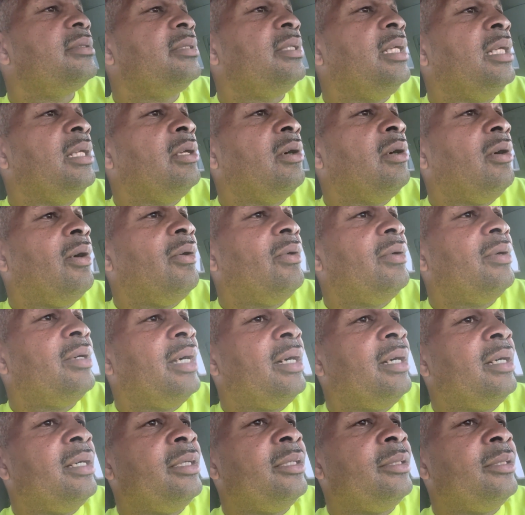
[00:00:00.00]
You know,
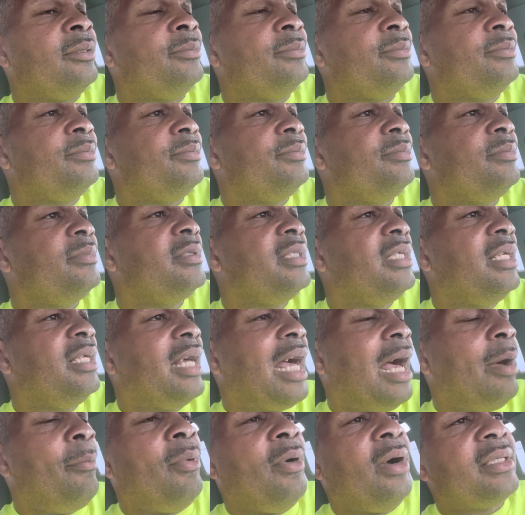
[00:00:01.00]

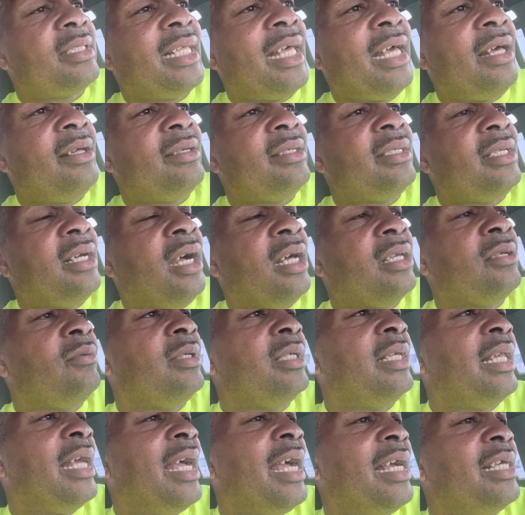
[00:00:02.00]
I bought that other
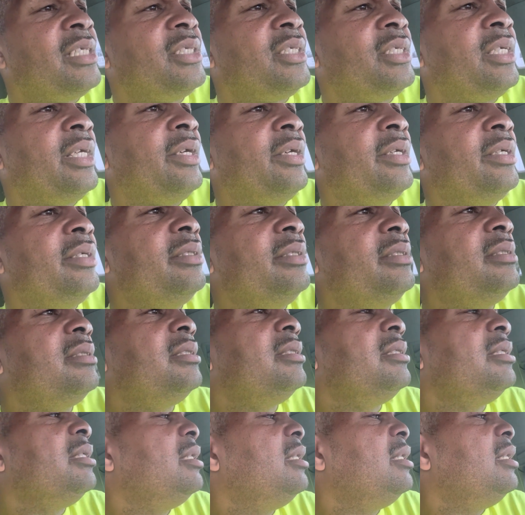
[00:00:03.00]
one last year.
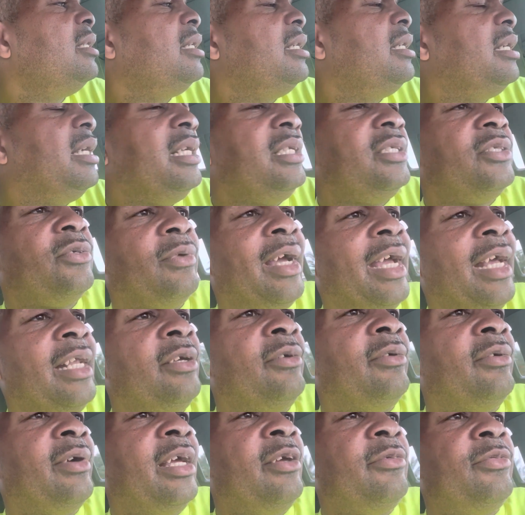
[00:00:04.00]
It's ran
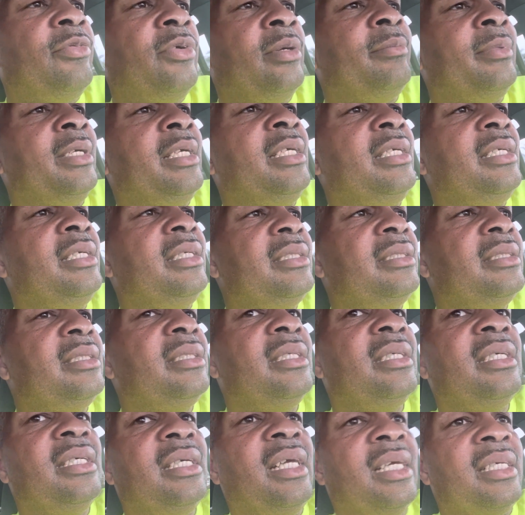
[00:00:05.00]
great for me.
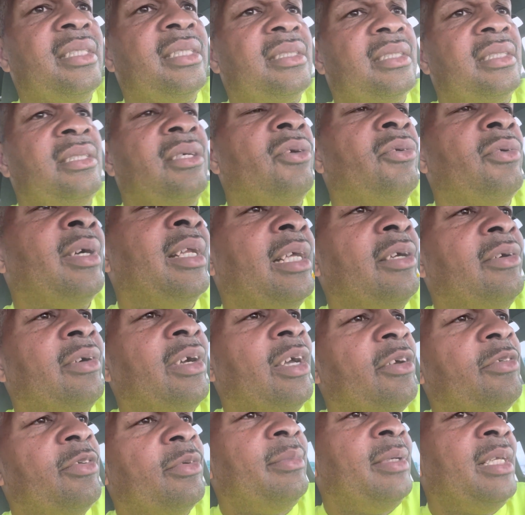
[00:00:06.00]
It's still running
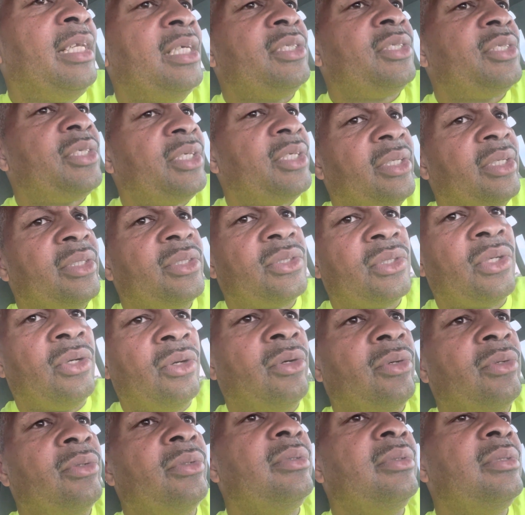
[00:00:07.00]
great for me this
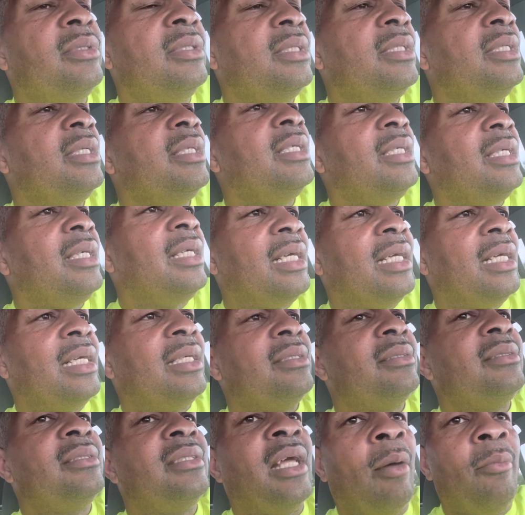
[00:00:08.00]
So
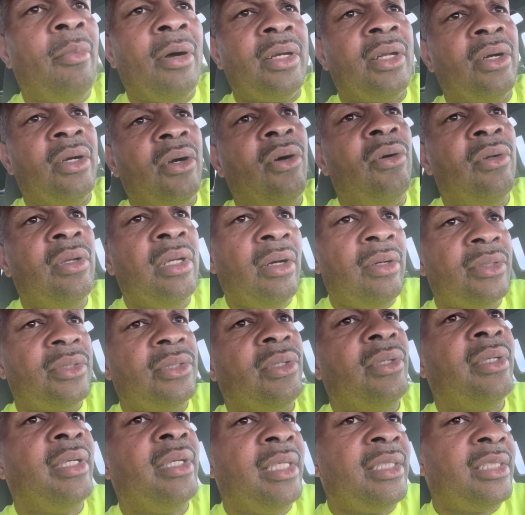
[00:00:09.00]
I'm gonna hold on
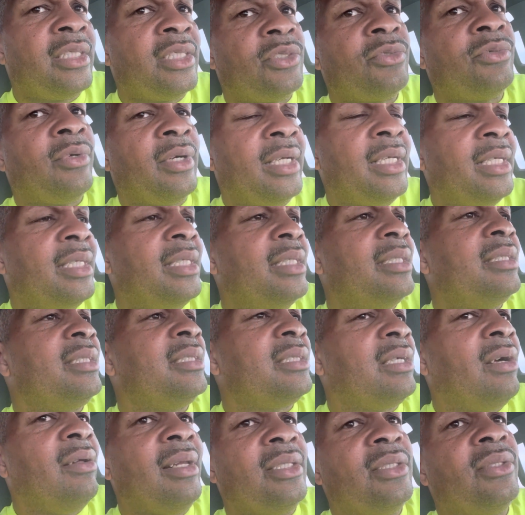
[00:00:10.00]
to it and just run it. It's
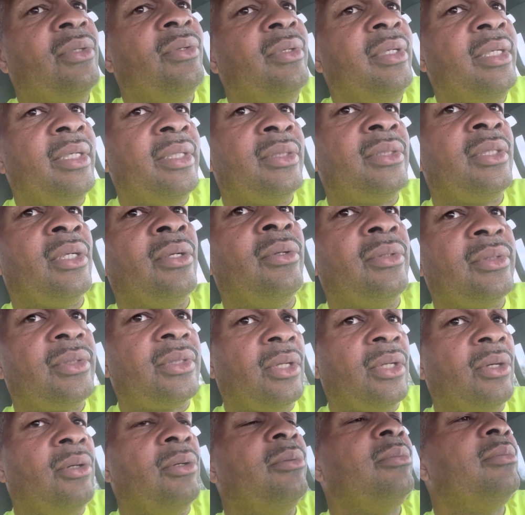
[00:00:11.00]
only 2 years old.
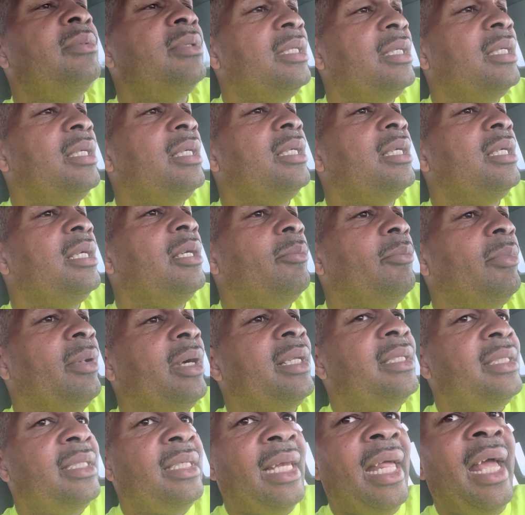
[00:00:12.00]
So,
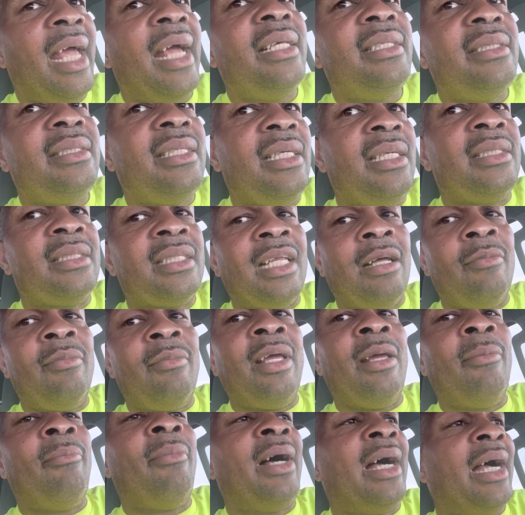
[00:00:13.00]
but next season I
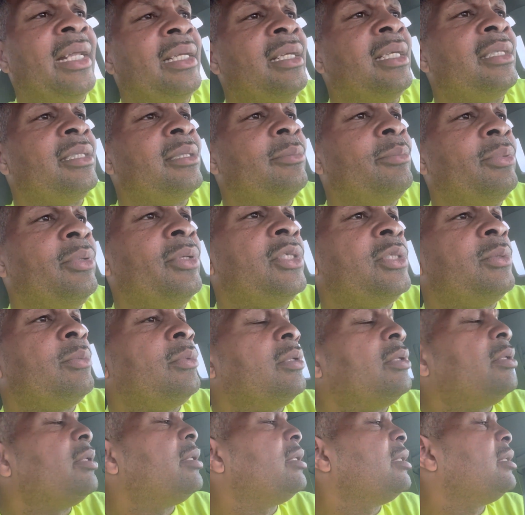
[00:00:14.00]
may buy another push
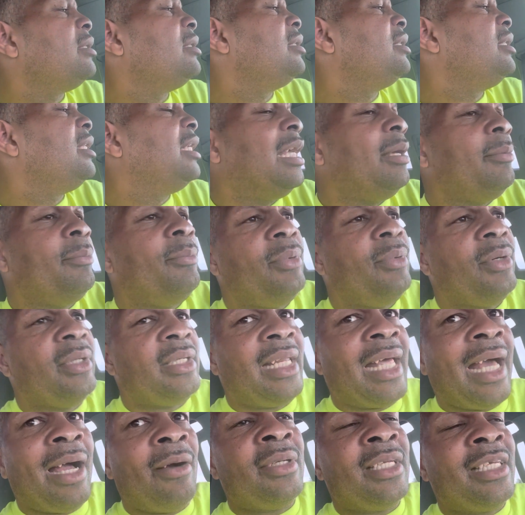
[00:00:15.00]
mower and put
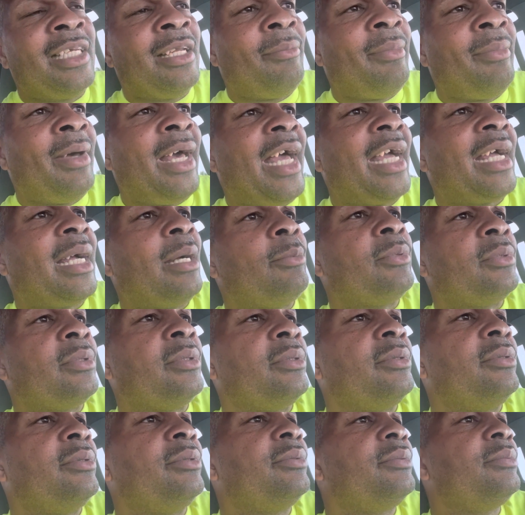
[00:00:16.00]
that one in the backup row.
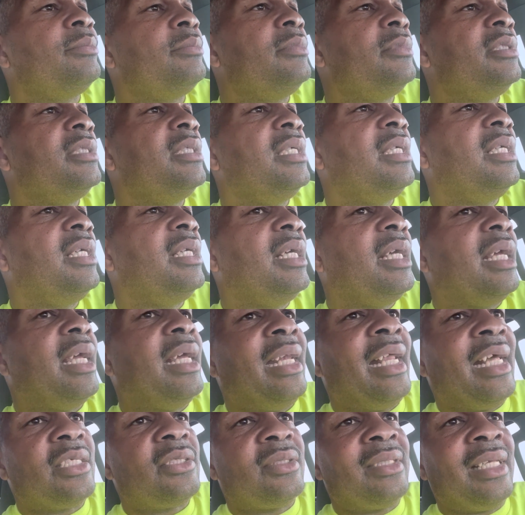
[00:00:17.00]
And
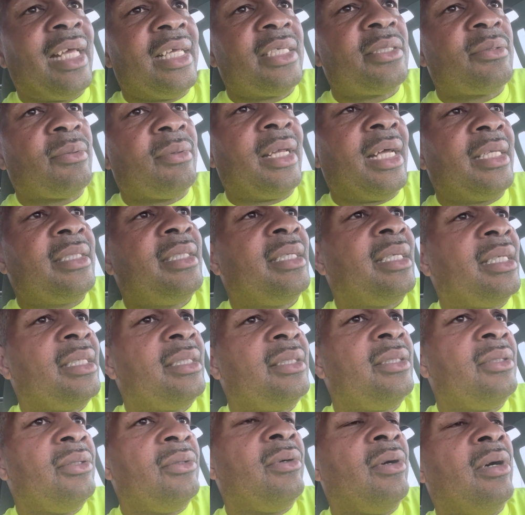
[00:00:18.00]
that's what I tend to
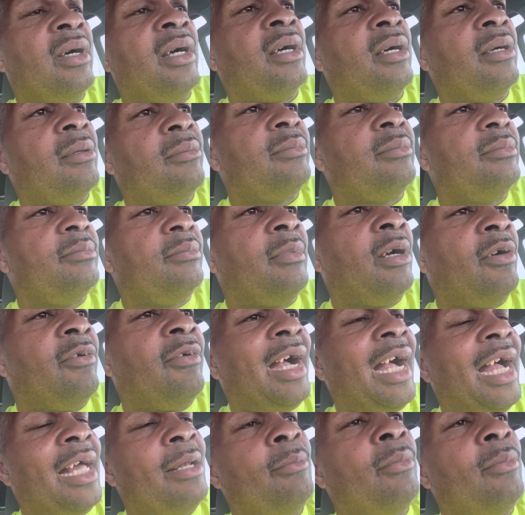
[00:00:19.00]
do. My
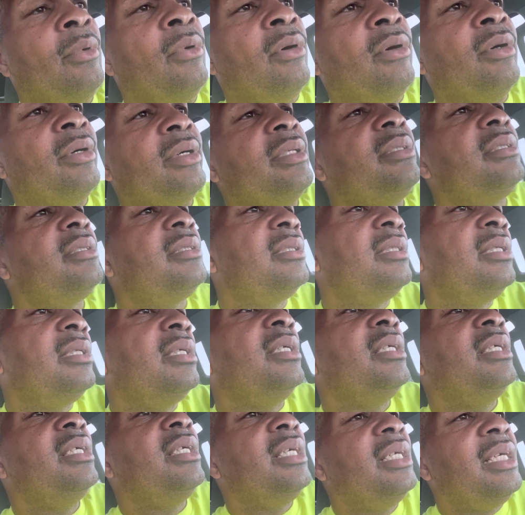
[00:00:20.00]
ride mowers,
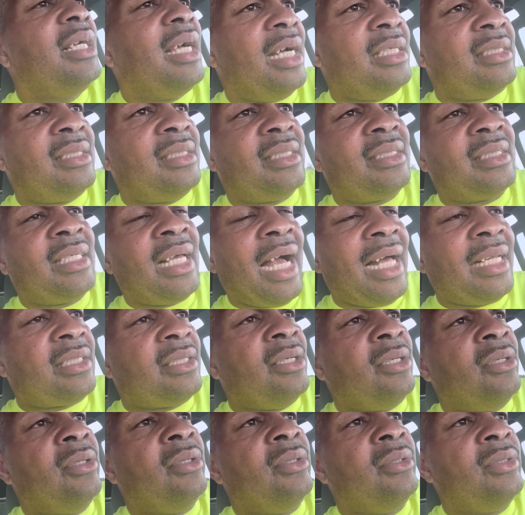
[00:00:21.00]
I just got
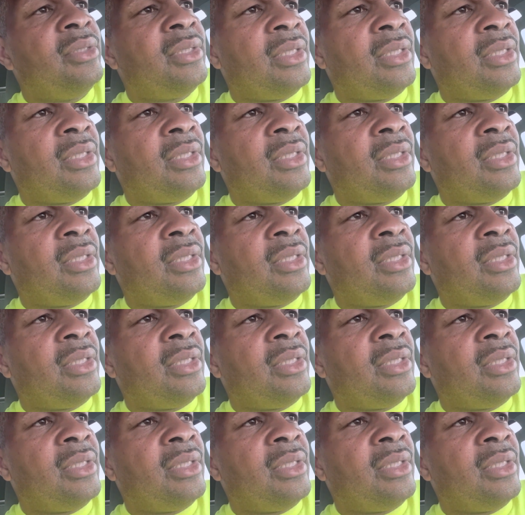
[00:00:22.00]
those.